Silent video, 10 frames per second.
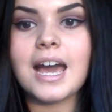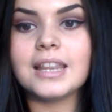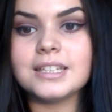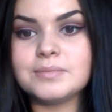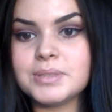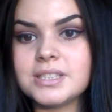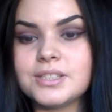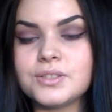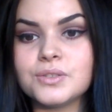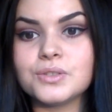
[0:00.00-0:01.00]
at Leeds
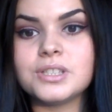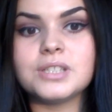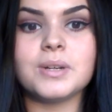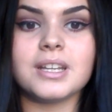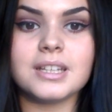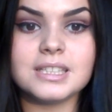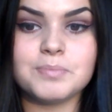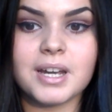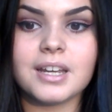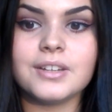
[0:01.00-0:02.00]
Business School situated at Leeds
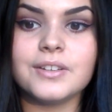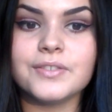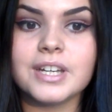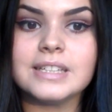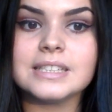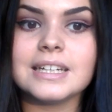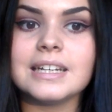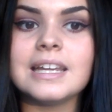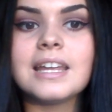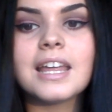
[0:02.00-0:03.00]
Beckett University.